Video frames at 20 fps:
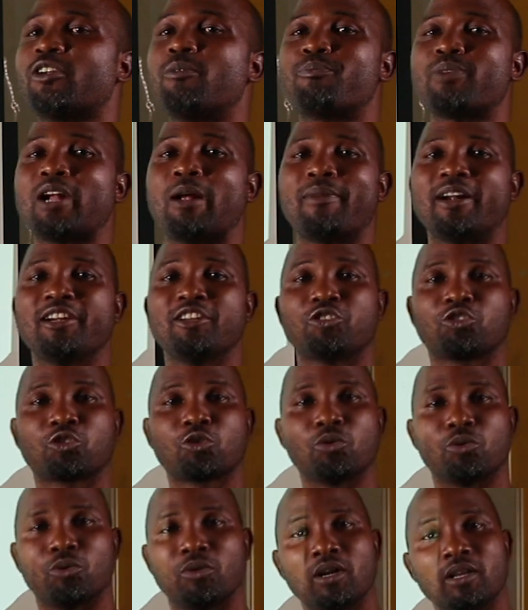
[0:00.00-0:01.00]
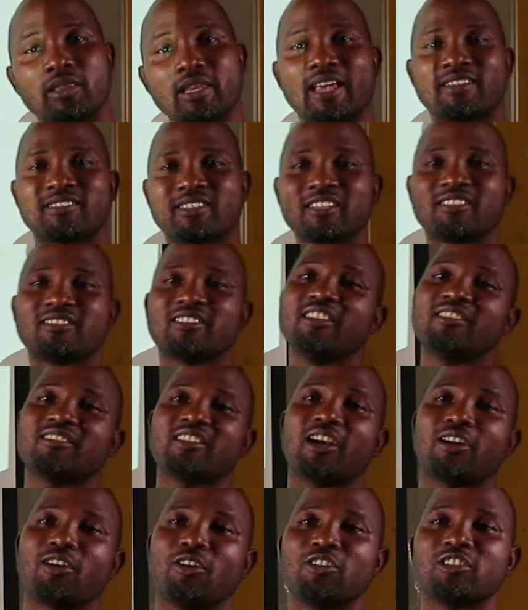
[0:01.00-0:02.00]
from primary school that 60
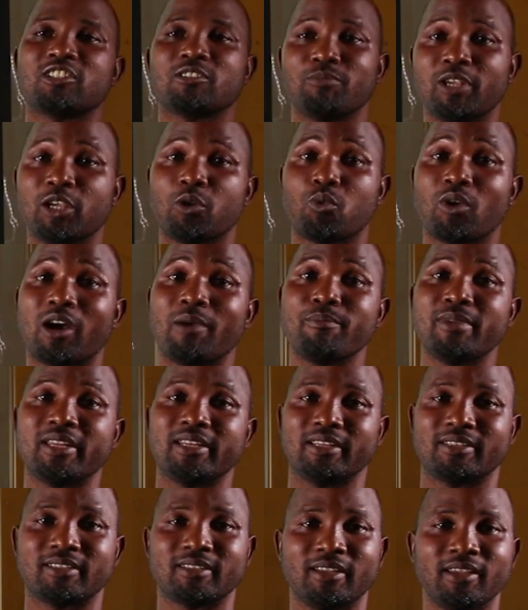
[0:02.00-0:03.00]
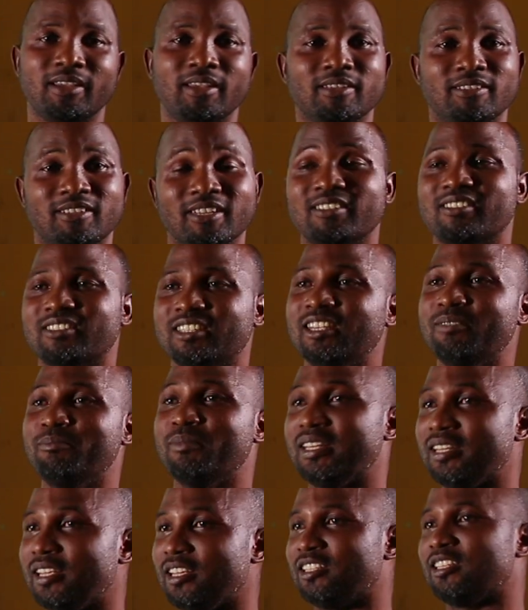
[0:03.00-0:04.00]
seconds make 1 minute, 60
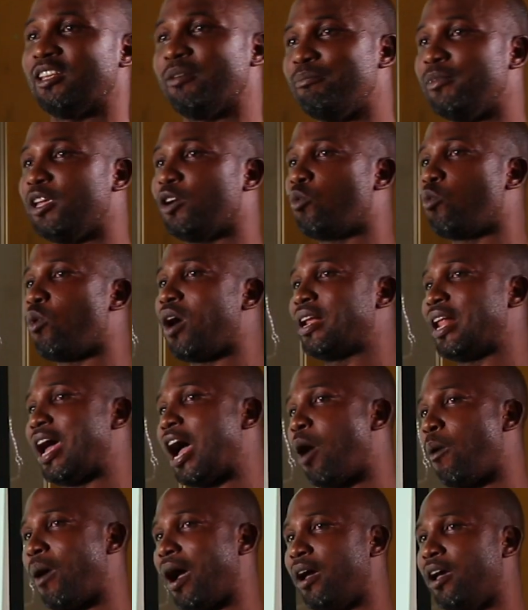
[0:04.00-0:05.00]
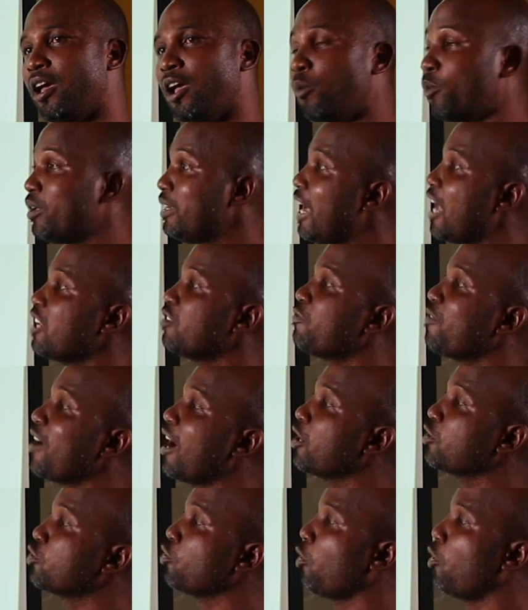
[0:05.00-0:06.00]
minutes make 1 hour. With that
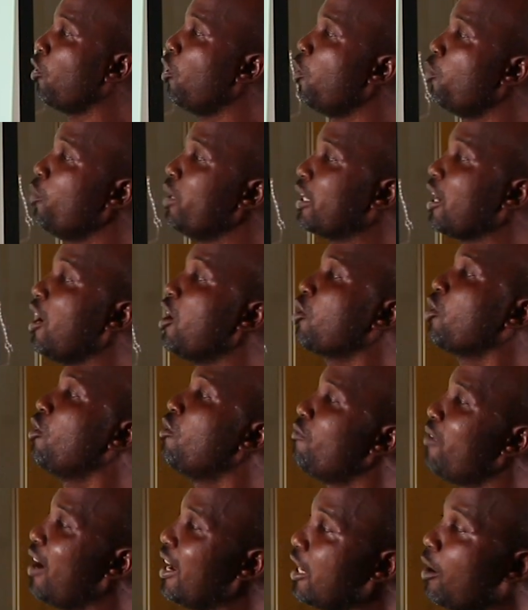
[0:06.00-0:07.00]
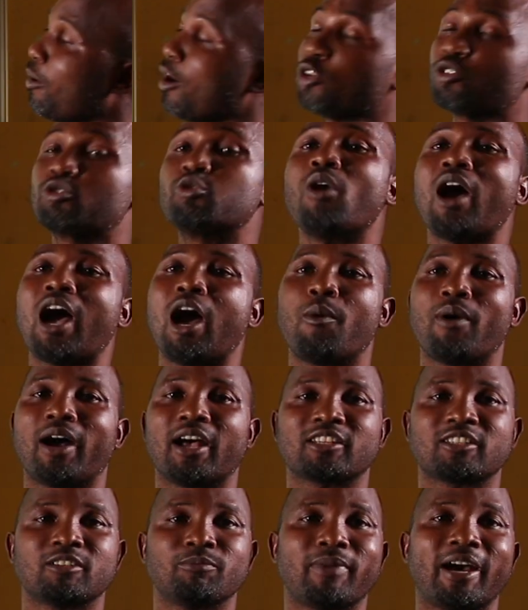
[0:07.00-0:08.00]
factor, we can convert our 2
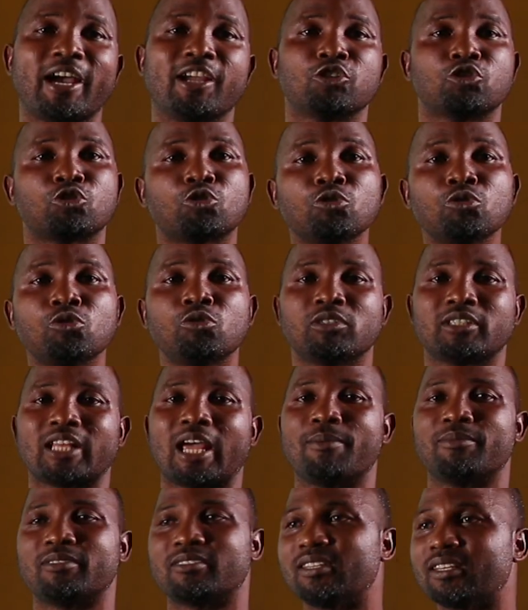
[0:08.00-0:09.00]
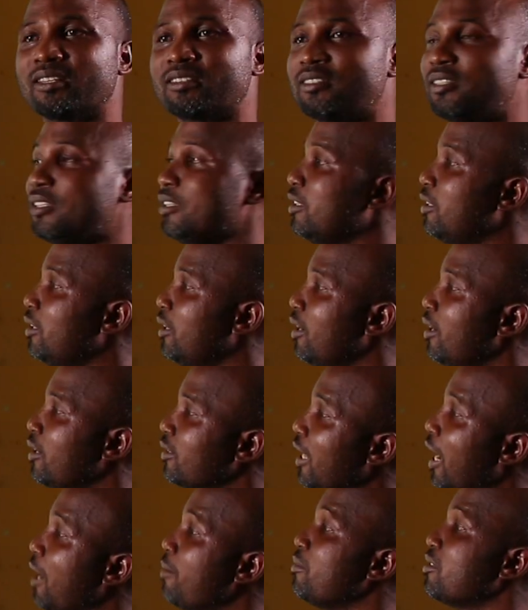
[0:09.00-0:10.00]
hours by 2 times 60
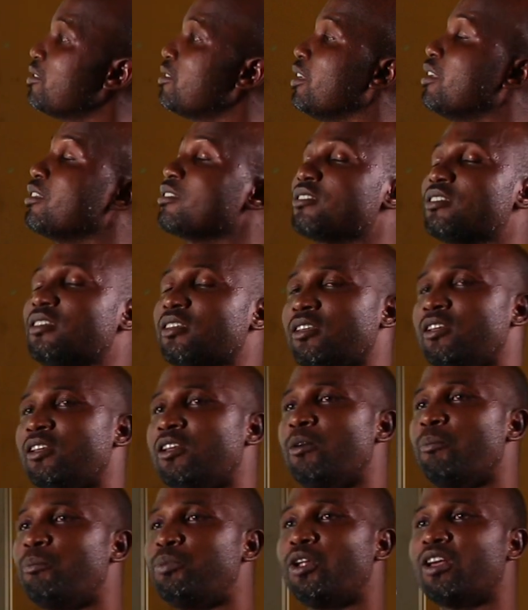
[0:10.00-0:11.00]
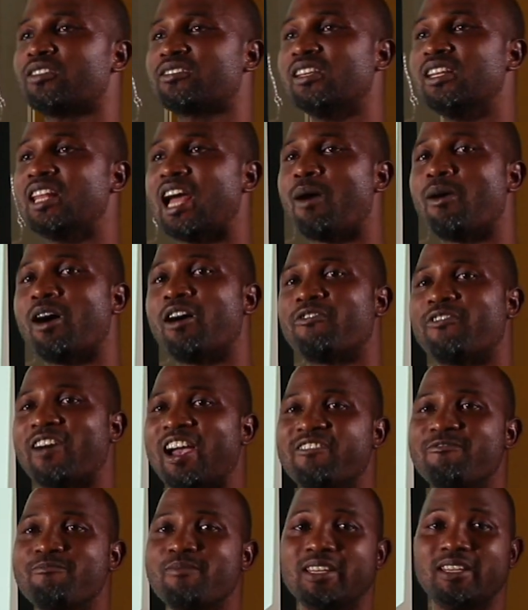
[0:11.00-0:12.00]
times 60, plus in our
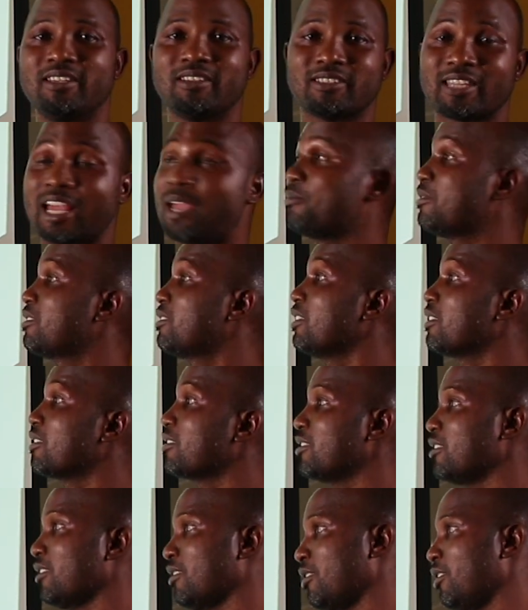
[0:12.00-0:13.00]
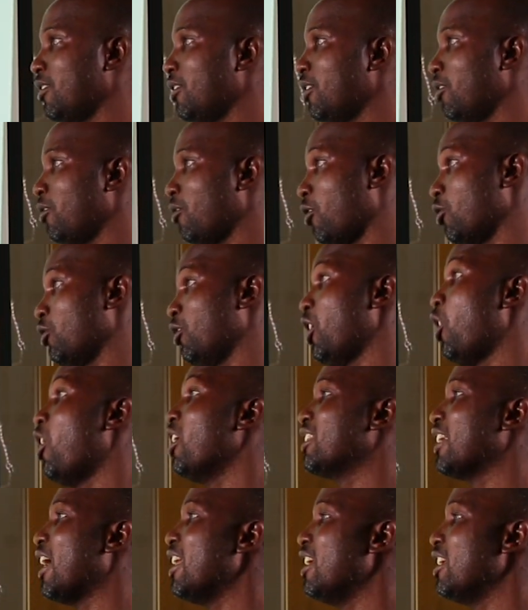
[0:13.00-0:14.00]
5 minutes times 60. Or not,
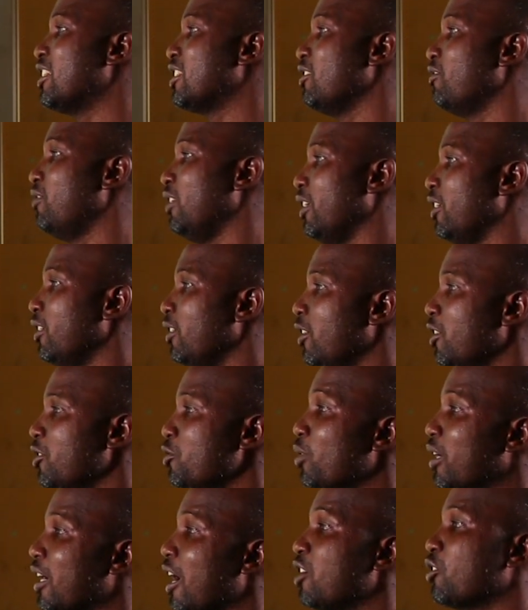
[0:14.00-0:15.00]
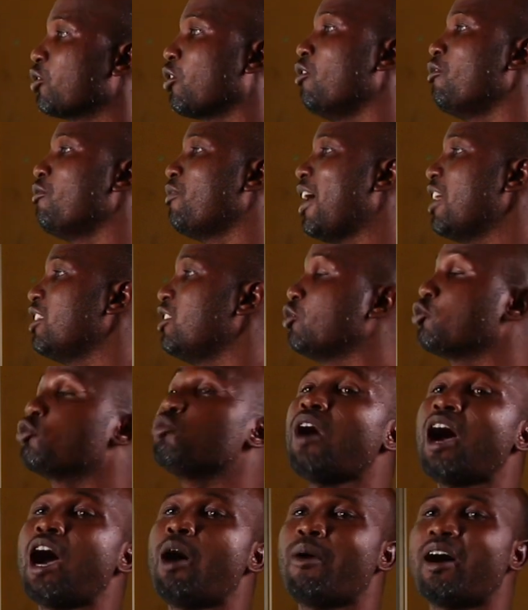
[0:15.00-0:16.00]
alternatively, you can convert the
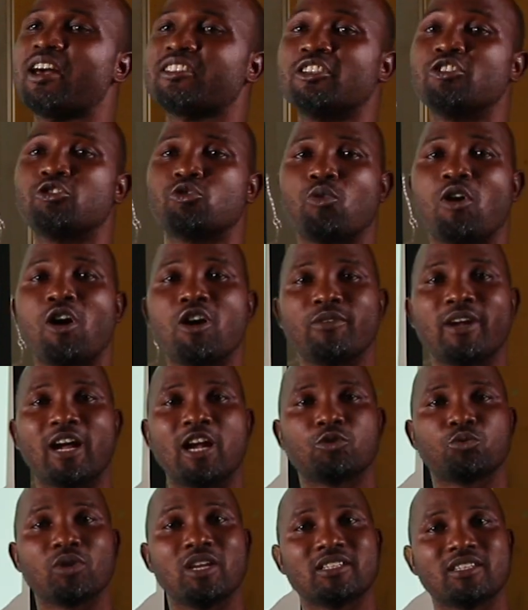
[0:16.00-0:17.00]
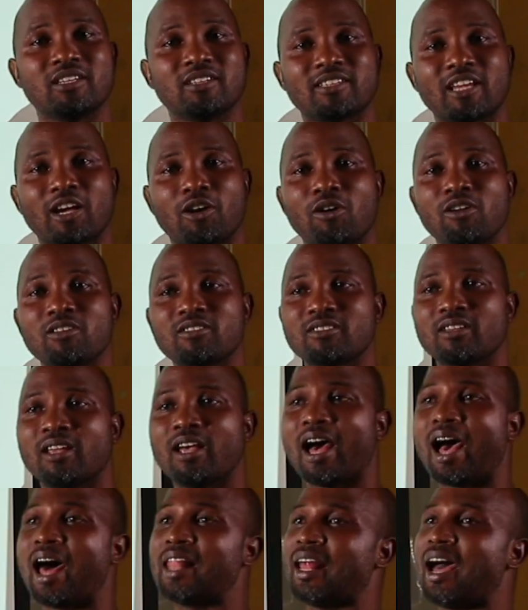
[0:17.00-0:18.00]
2 hours into 120 seconds
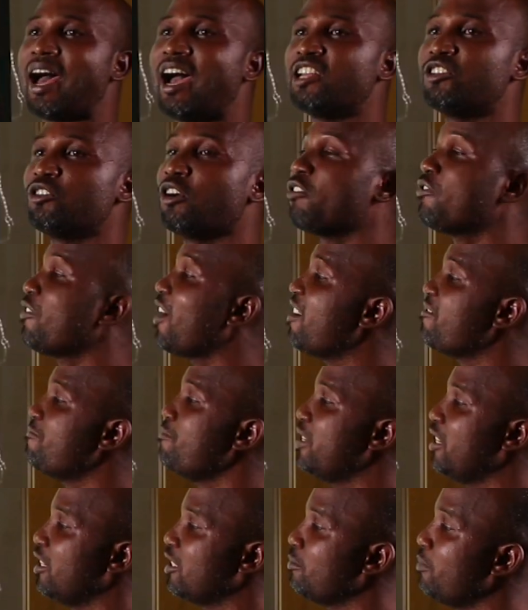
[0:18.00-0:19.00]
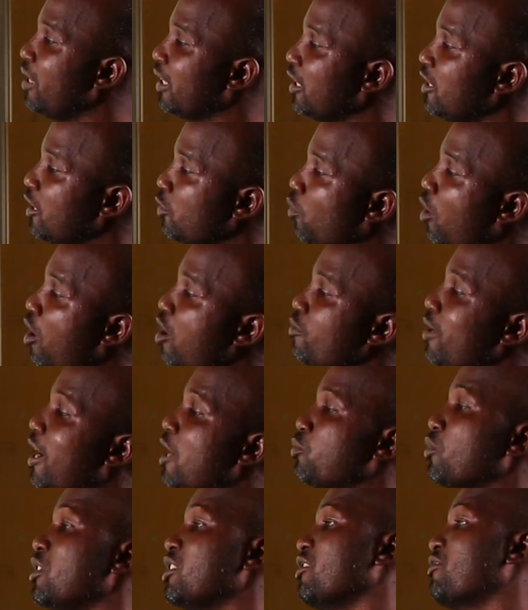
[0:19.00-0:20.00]
and add your 5 minutes, making it
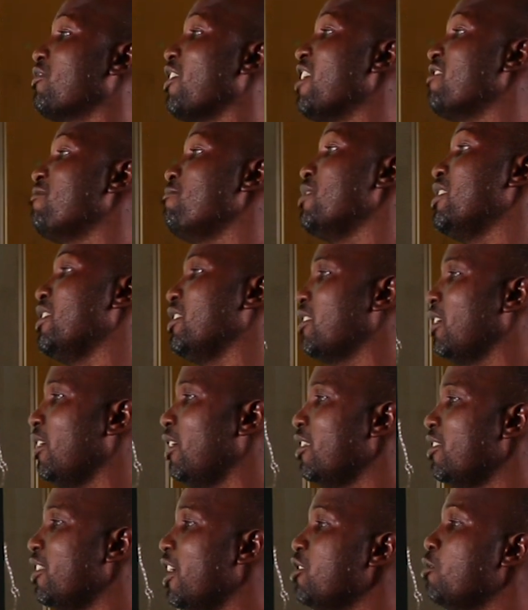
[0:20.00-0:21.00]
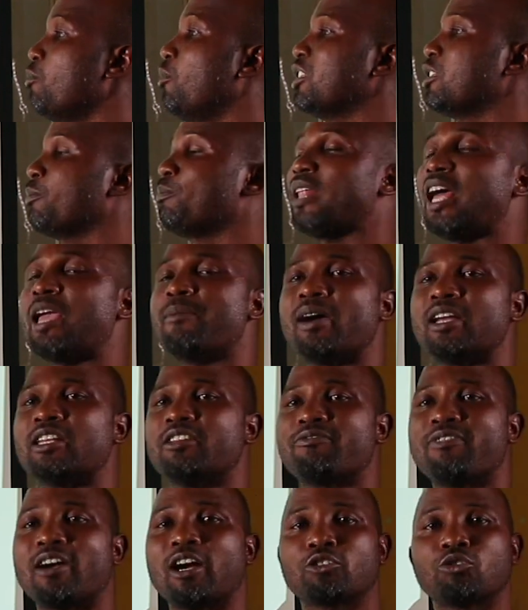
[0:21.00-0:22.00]
125 minutes. Then you multiply by
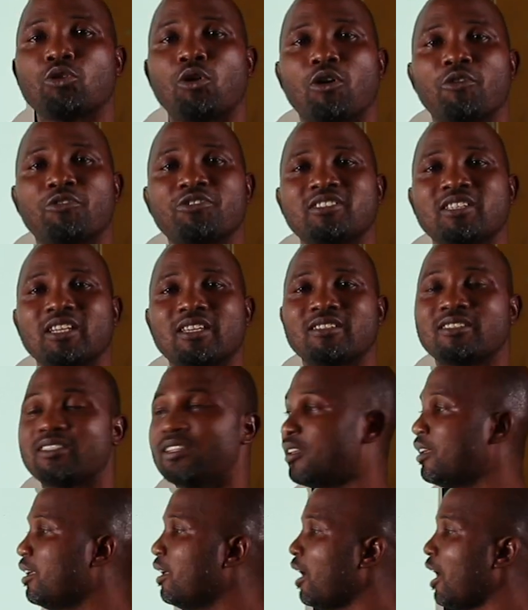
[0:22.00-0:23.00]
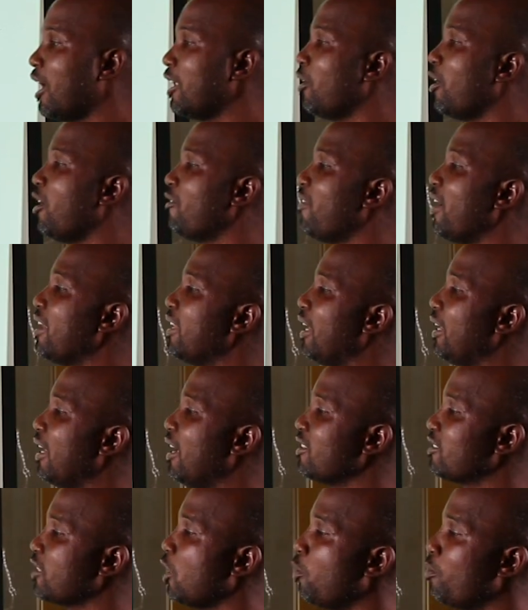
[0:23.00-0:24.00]
the factor of 60, and our final
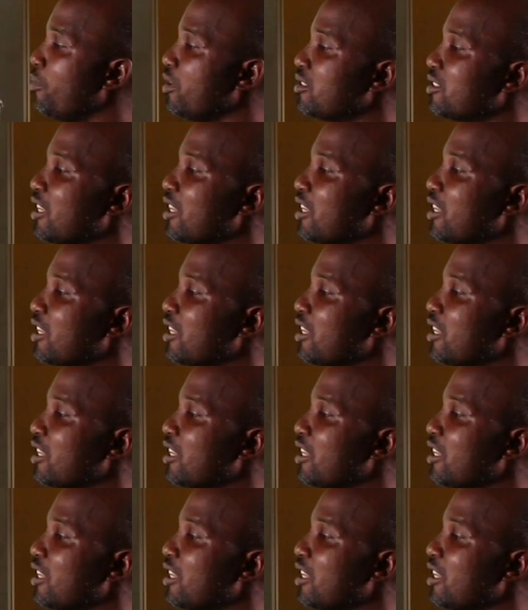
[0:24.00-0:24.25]
answer will be